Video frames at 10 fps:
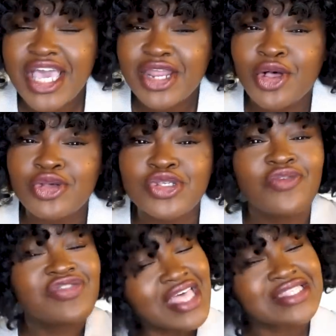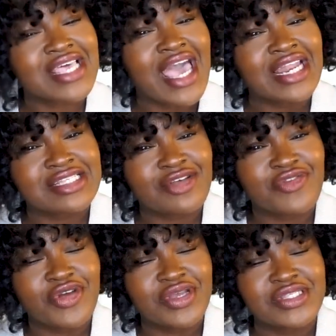channel. So if that's the kind of
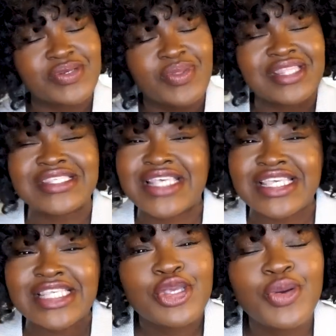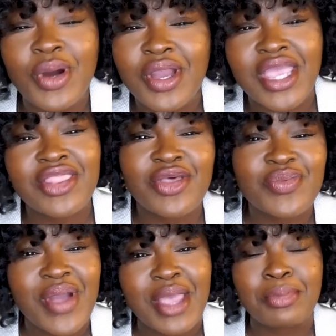stuff you're into, then sis, you are in the
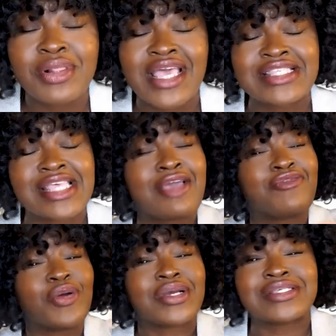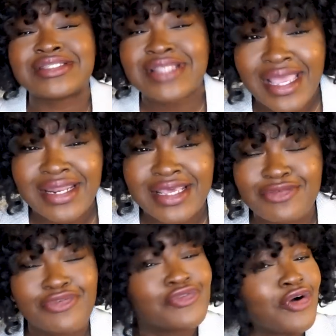right place. If you're
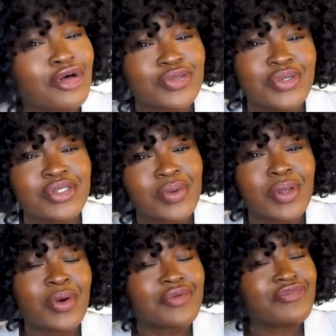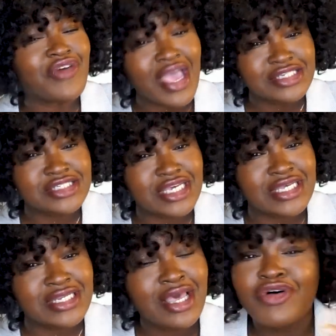excited for fall 2021
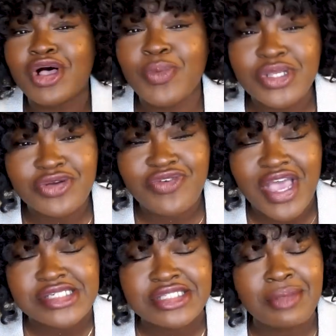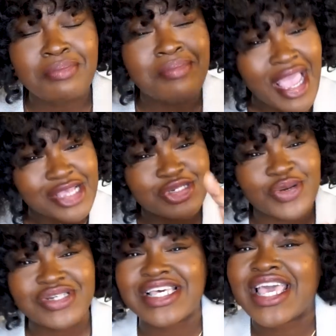fashion, fall and winter fashion, then make
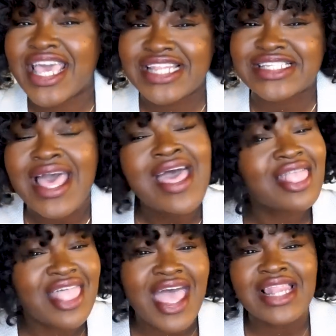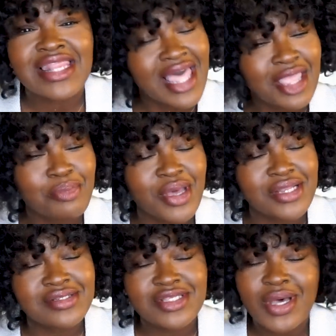sure to hit that like
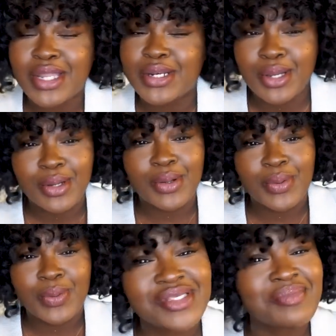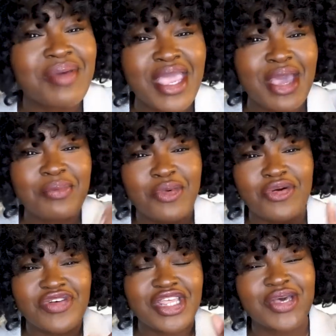button so I know to make
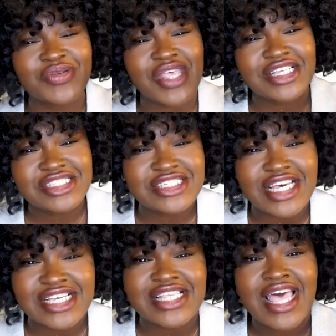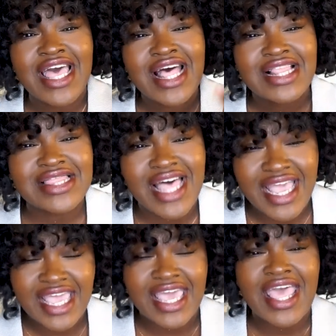more videos just
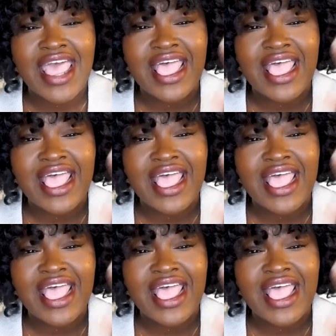like